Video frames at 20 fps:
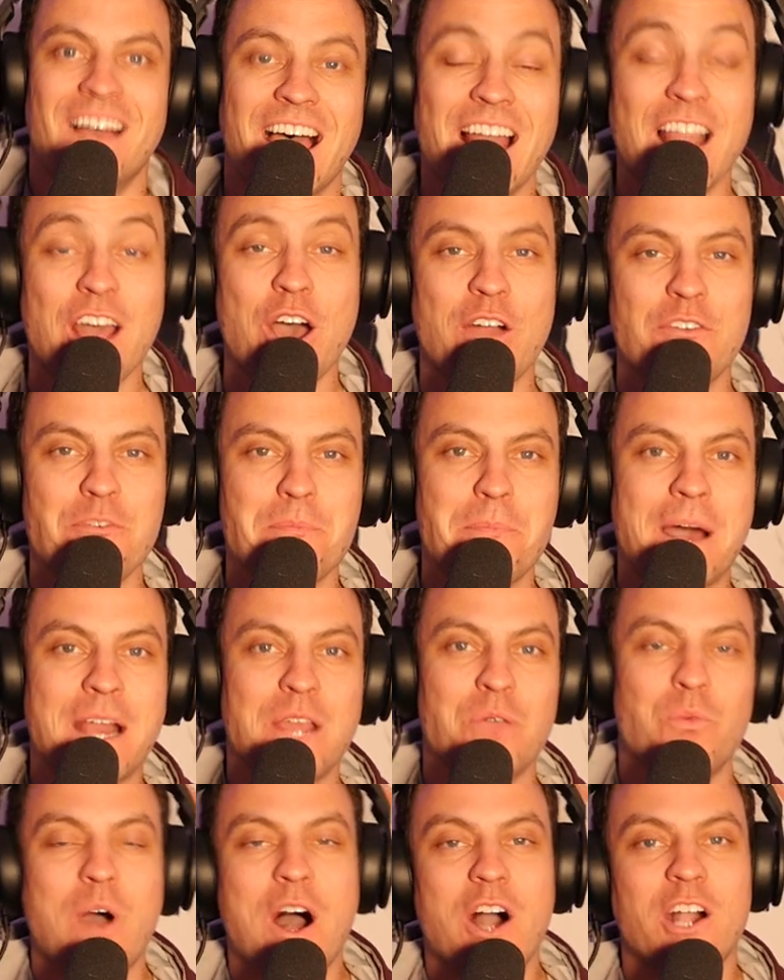Hello,
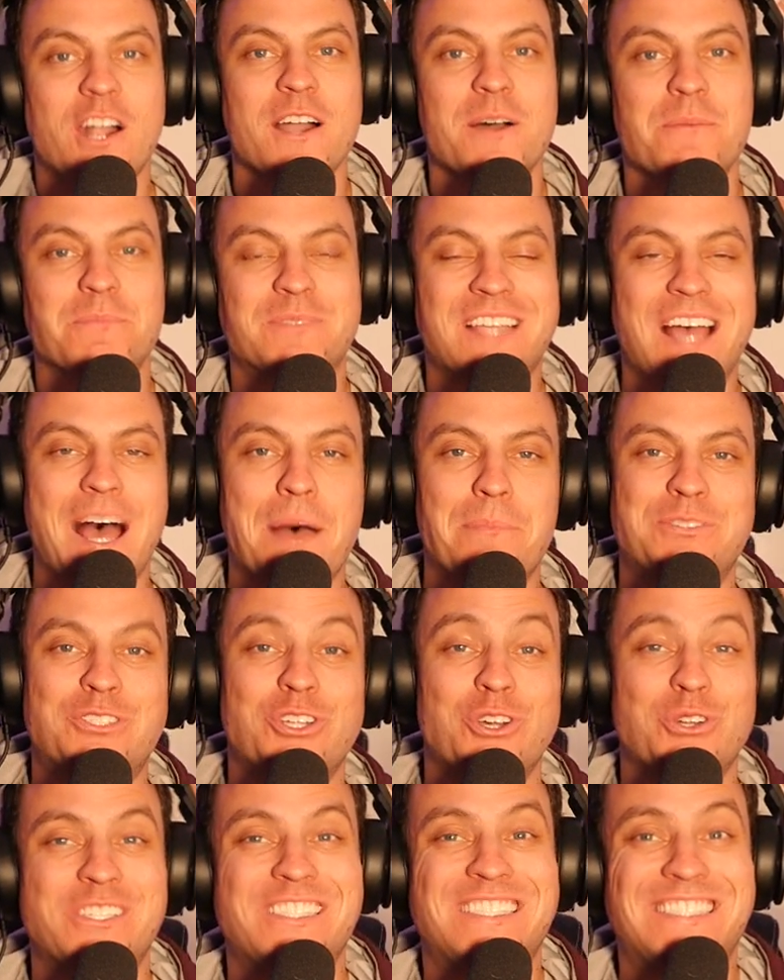everybody. Welcome to
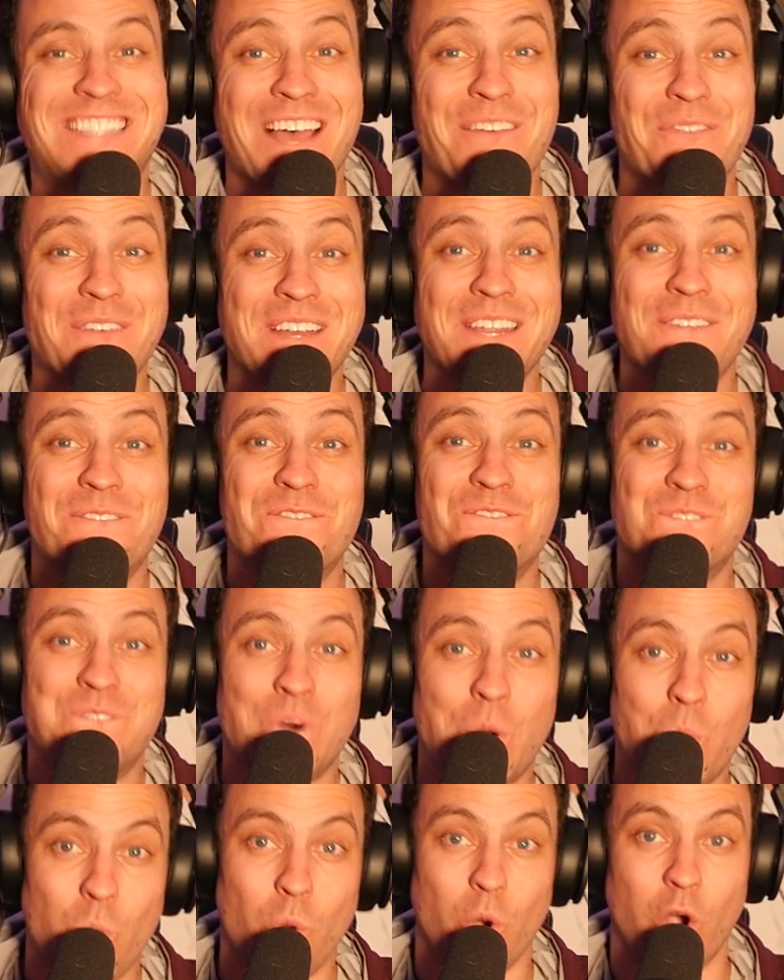episode
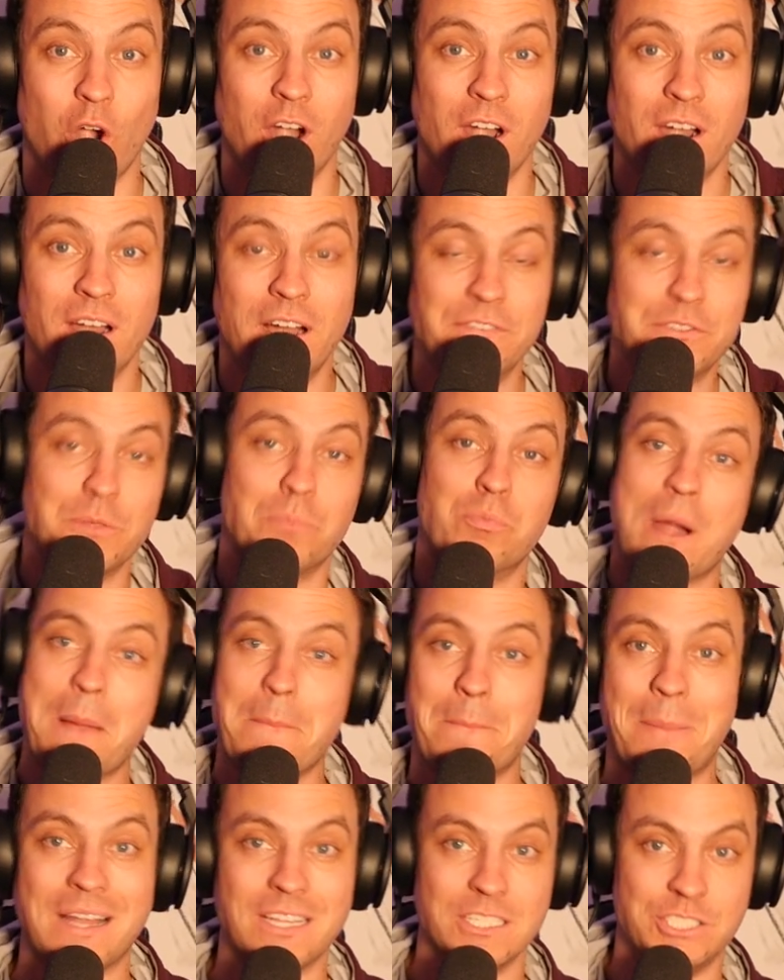74 of the
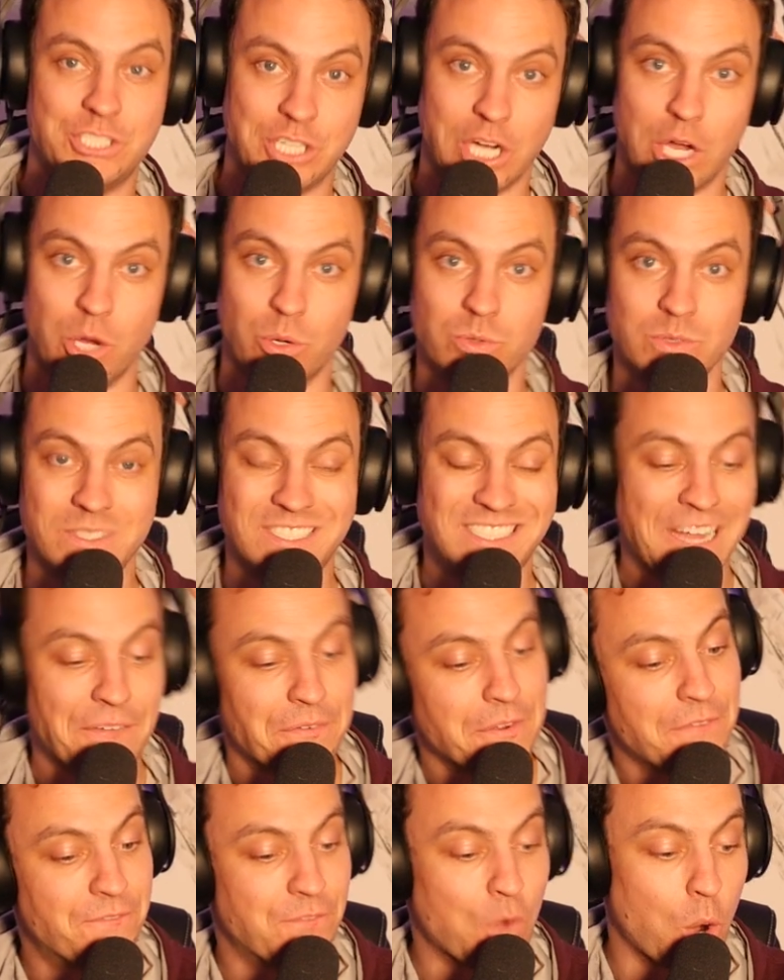Brent Pella Show.
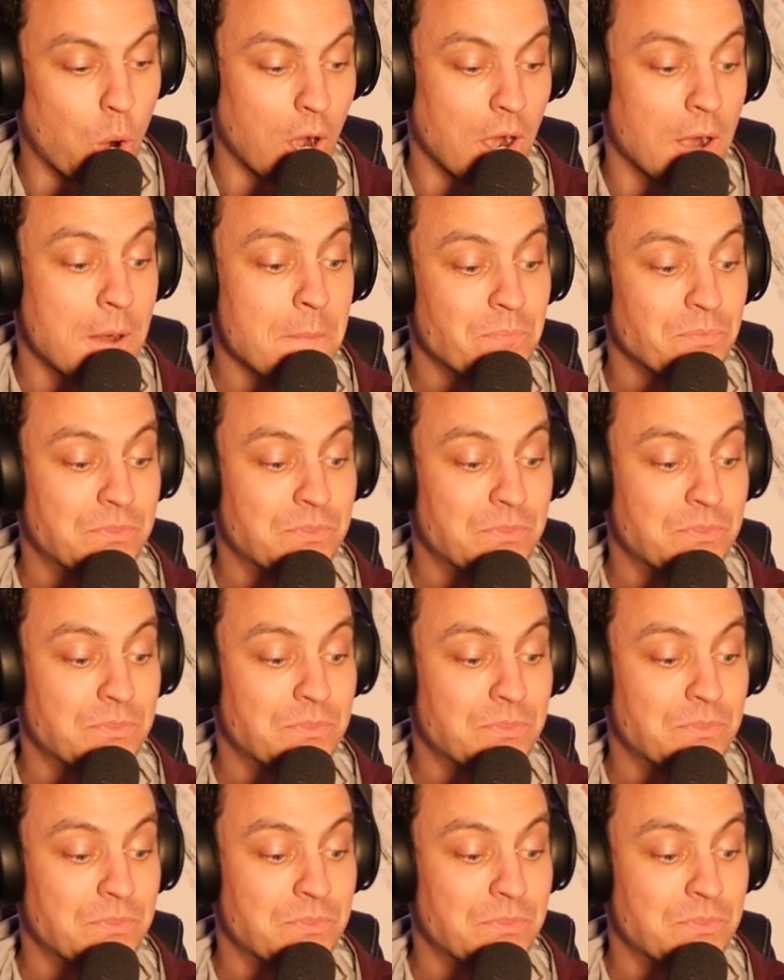74.